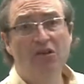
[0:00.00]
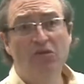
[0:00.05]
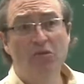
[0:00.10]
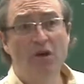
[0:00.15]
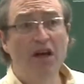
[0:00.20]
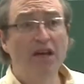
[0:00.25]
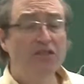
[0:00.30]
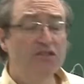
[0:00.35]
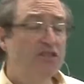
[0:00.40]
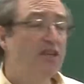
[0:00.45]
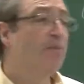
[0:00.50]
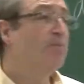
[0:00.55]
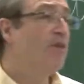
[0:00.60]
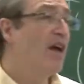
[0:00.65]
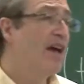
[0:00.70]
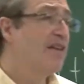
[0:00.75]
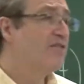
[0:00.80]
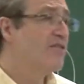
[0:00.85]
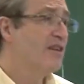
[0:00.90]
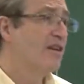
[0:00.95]
Well,
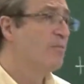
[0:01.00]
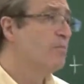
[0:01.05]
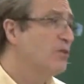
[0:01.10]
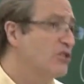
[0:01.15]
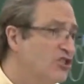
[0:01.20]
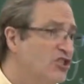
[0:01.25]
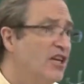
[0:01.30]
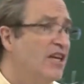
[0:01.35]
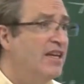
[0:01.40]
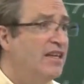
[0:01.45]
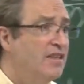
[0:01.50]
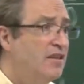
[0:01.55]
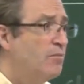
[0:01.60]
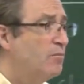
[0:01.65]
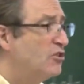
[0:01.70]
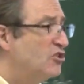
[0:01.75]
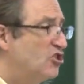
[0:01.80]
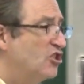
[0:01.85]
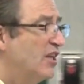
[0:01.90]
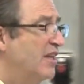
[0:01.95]
sometimes in a machine, the
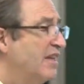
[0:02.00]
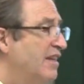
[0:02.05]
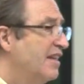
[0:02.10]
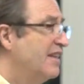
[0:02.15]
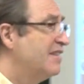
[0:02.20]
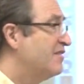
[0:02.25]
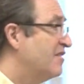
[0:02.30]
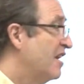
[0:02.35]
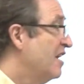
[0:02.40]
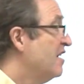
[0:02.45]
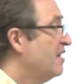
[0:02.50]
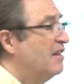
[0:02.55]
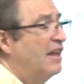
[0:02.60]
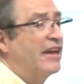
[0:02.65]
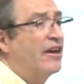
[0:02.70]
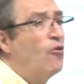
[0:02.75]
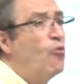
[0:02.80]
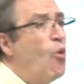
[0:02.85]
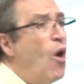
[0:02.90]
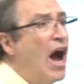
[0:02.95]
machine is like
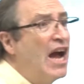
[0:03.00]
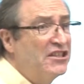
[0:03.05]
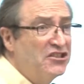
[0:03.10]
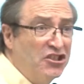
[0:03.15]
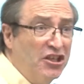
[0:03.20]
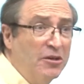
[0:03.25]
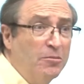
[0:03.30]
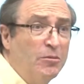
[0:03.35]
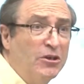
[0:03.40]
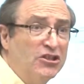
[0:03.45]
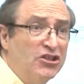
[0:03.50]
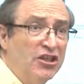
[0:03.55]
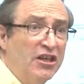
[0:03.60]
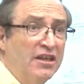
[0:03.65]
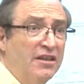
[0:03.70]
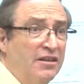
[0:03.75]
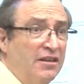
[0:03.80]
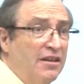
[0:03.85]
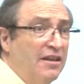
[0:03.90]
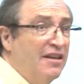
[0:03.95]
a washing
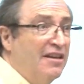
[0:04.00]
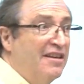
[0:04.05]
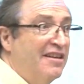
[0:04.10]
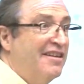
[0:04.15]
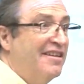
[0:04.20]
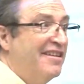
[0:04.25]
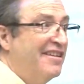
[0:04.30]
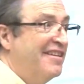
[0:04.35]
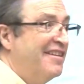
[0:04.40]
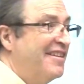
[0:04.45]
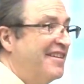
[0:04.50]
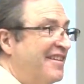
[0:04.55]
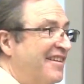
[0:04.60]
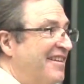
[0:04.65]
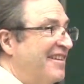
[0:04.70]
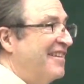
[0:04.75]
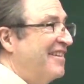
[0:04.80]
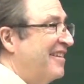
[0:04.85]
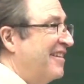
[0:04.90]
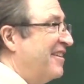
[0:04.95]
machine.
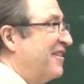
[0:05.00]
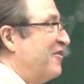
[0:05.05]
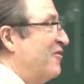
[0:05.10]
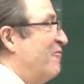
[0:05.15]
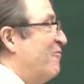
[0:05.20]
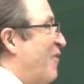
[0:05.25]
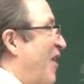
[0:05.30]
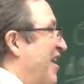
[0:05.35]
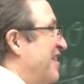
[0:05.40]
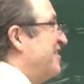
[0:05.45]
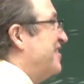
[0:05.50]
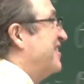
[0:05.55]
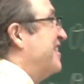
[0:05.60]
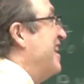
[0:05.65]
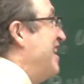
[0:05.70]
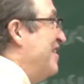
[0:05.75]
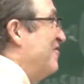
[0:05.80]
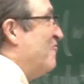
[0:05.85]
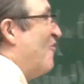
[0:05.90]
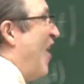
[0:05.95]
You've probably
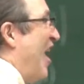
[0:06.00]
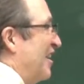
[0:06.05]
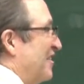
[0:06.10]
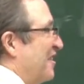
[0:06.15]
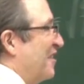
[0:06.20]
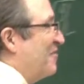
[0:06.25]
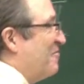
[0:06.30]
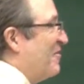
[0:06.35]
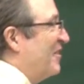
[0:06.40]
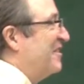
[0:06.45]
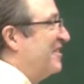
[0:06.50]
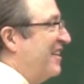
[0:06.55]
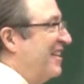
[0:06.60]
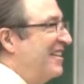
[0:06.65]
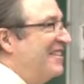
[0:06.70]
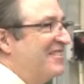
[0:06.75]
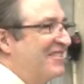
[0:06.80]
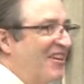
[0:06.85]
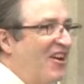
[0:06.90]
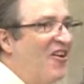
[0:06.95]
seen washing
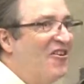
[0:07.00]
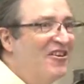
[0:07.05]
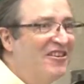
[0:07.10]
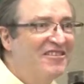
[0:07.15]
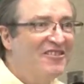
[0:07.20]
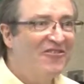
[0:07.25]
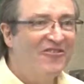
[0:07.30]
machines go into